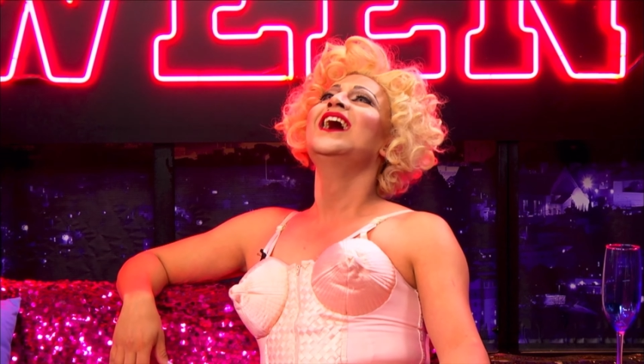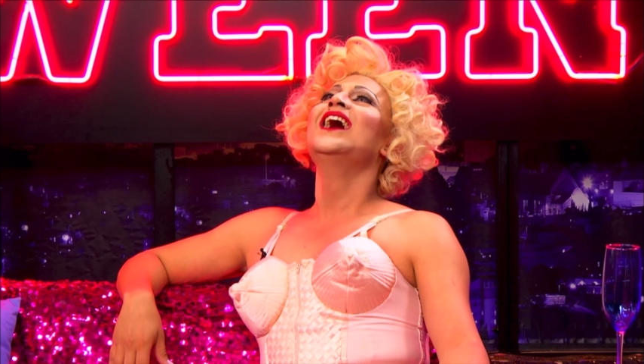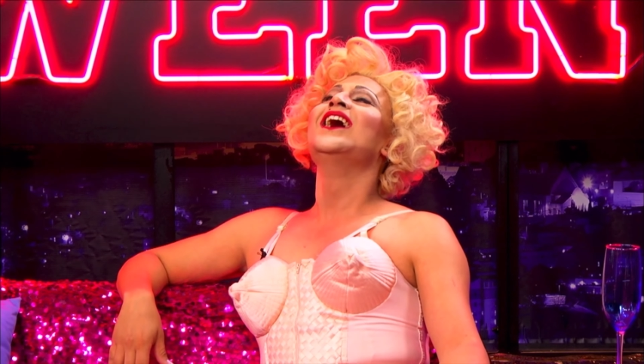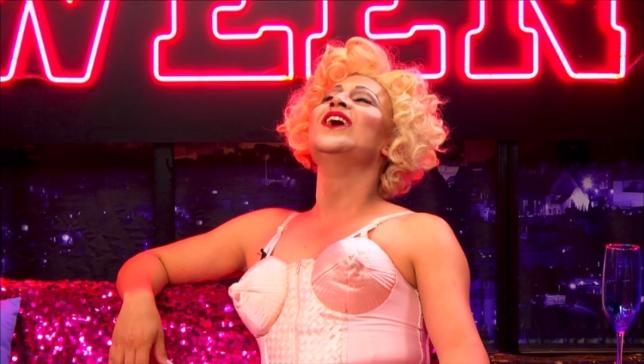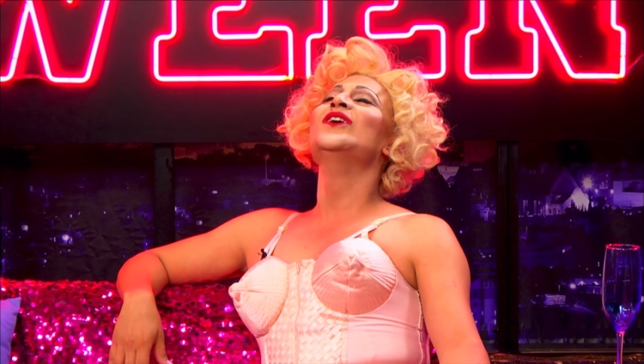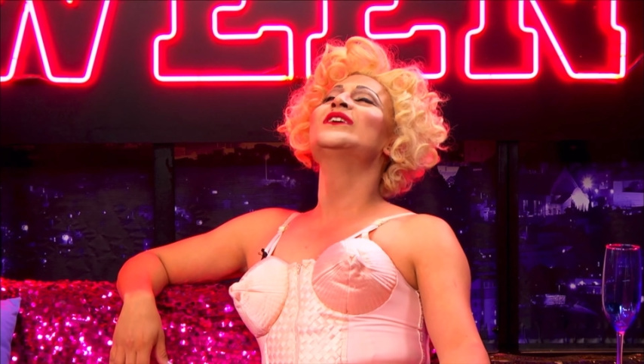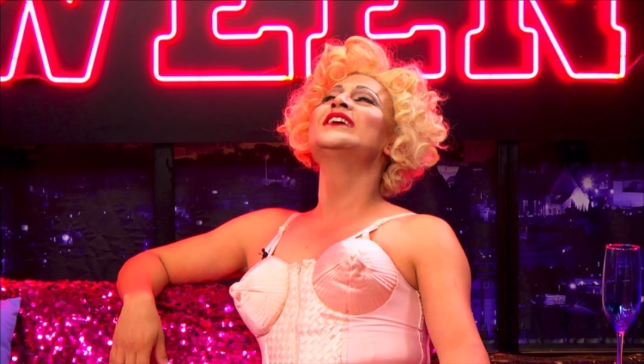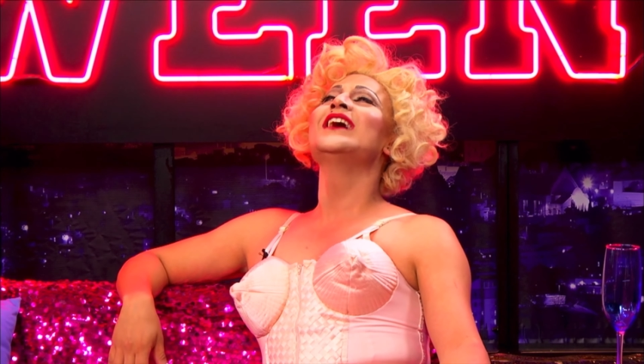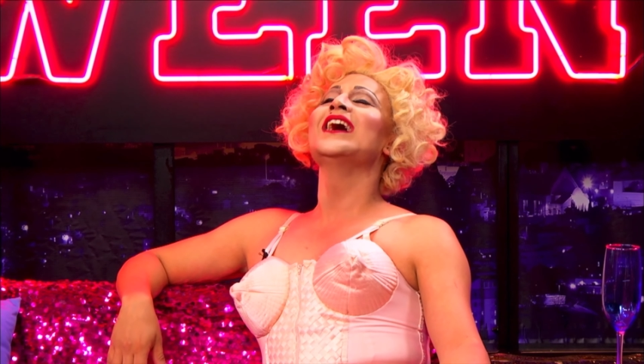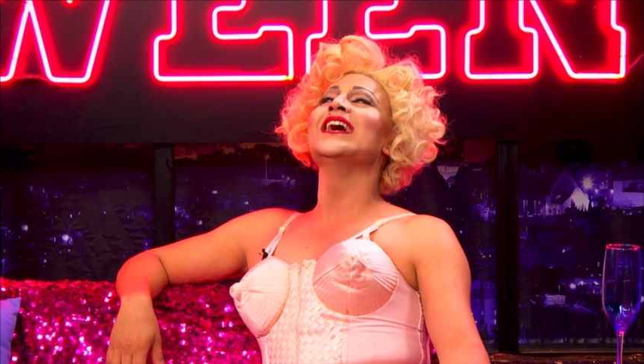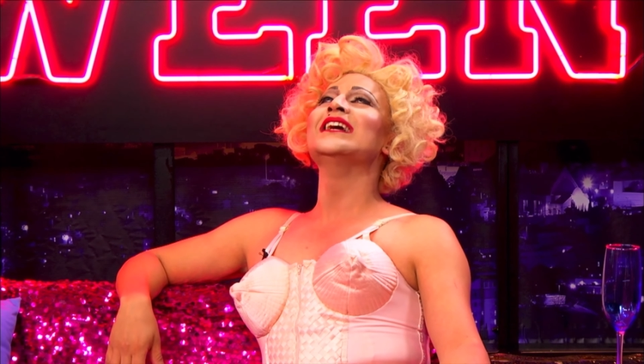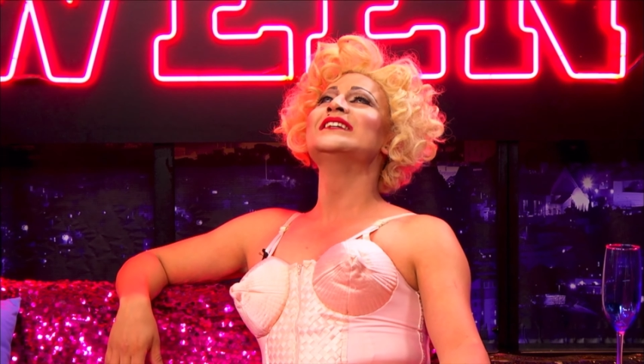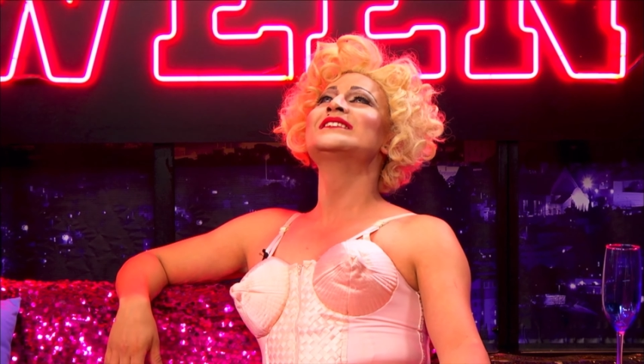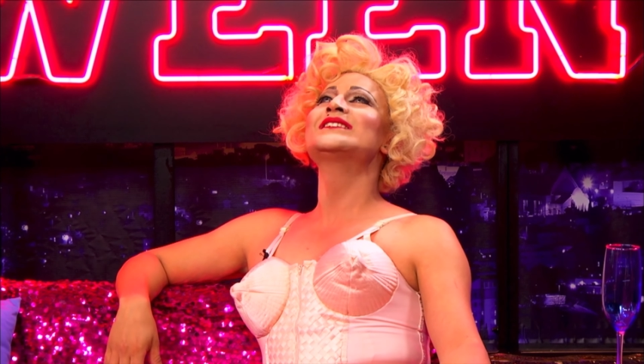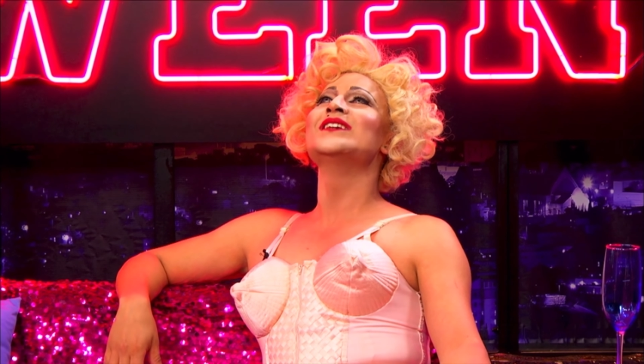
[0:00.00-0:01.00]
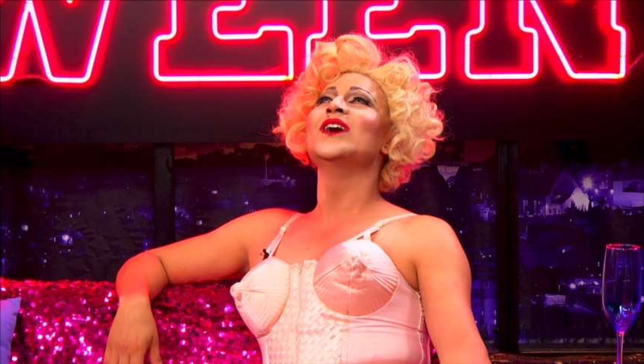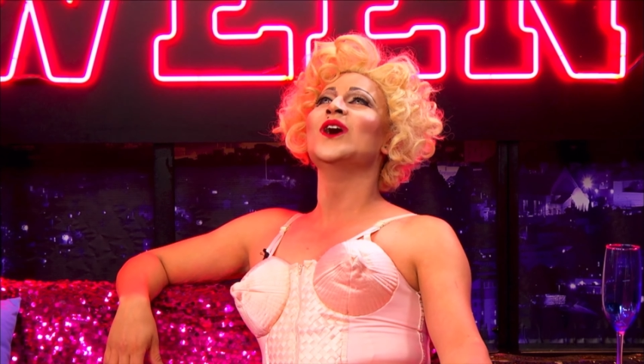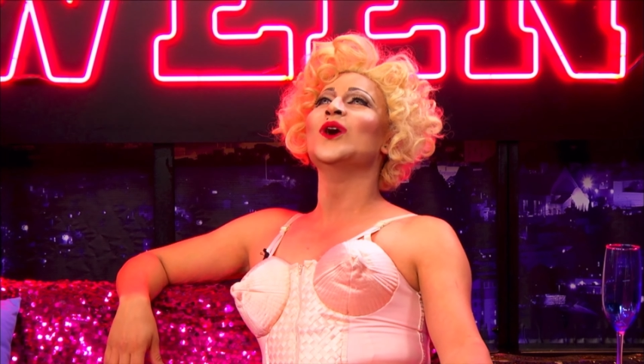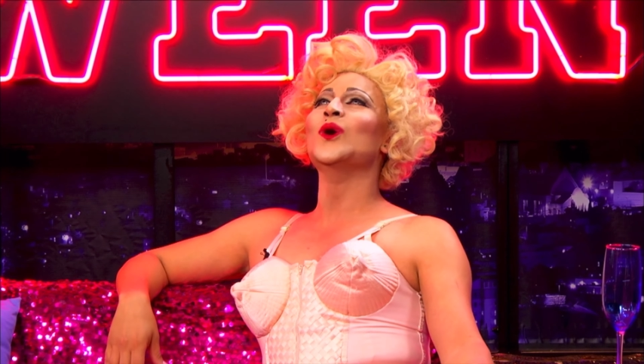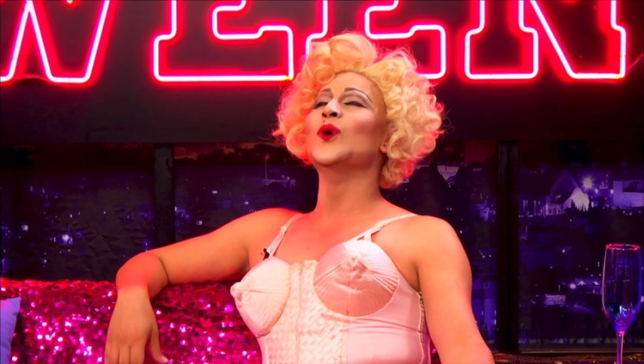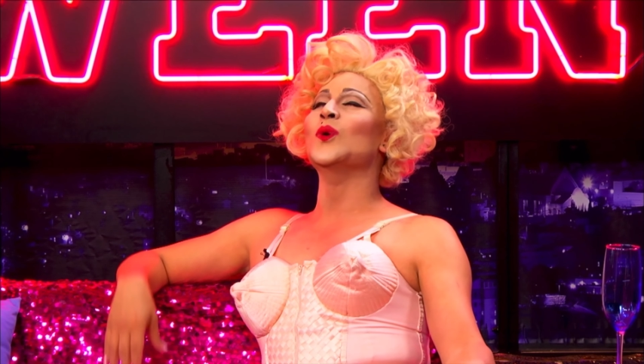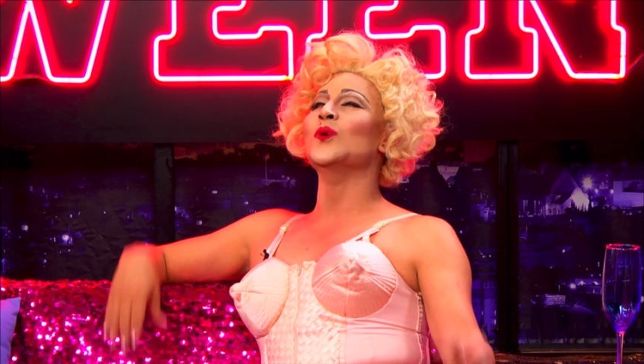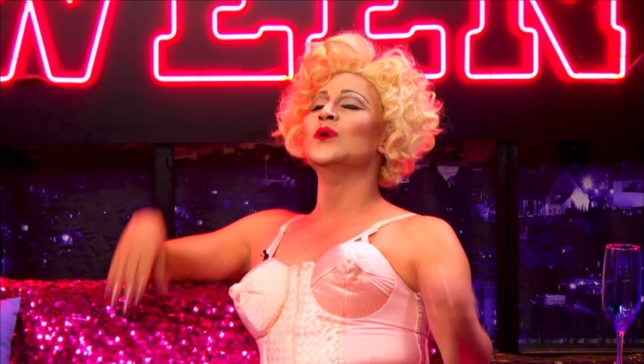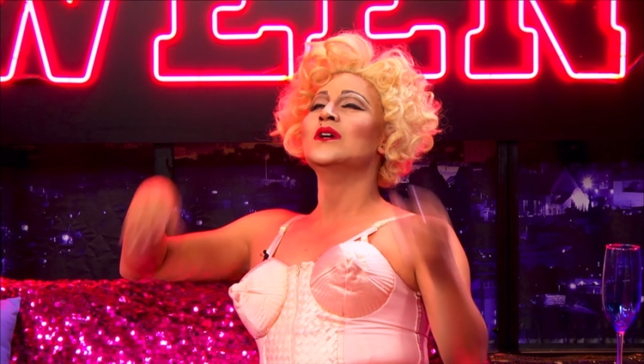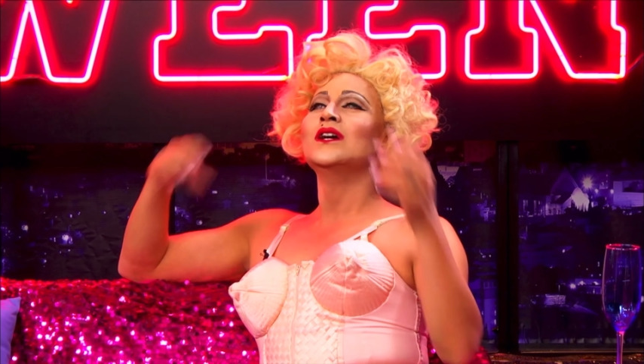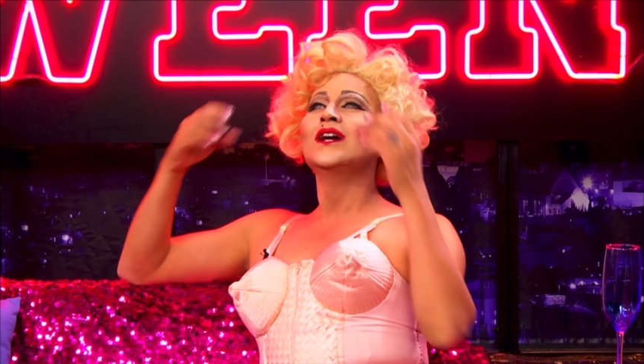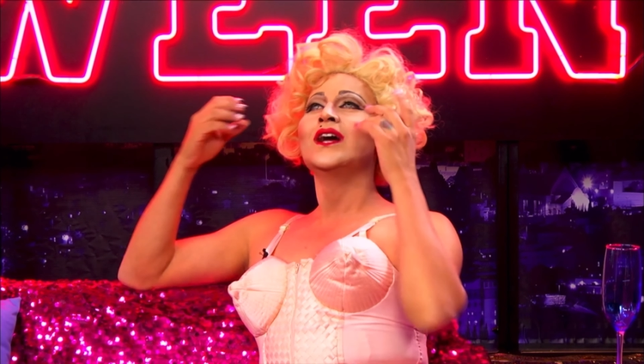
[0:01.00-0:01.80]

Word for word: okay, so,